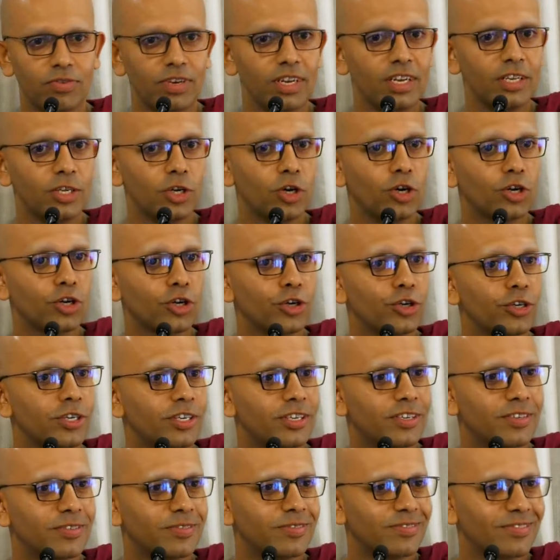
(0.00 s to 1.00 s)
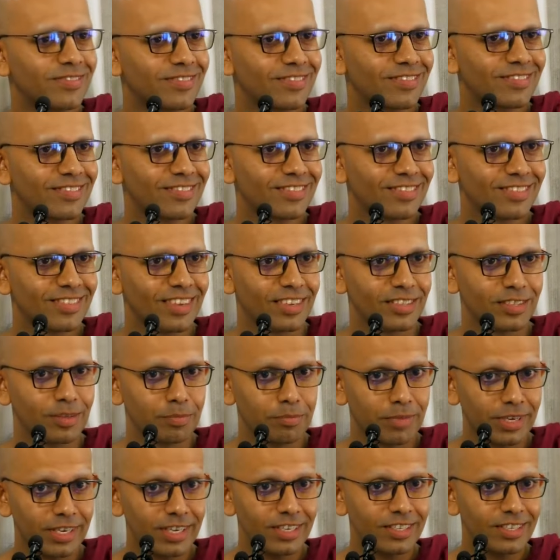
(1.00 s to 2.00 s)
feel you're good, that's the
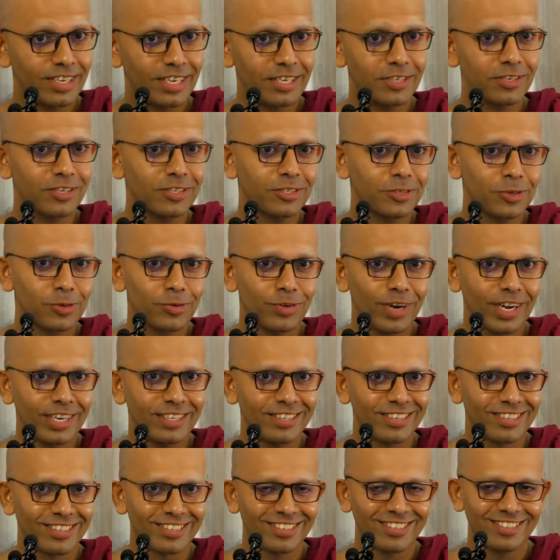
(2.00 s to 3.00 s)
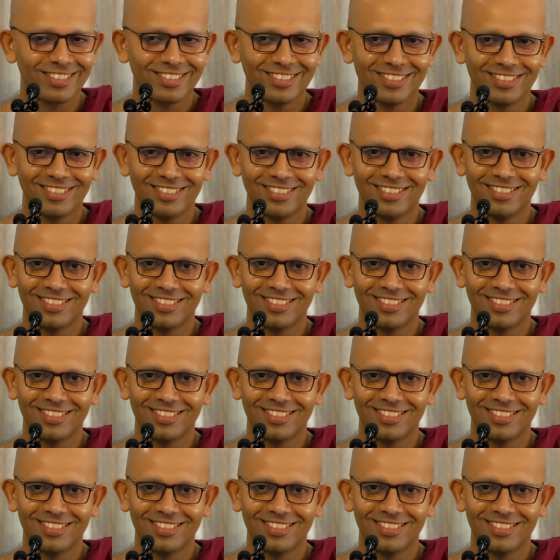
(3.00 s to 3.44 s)
biggest hindrance to greatness.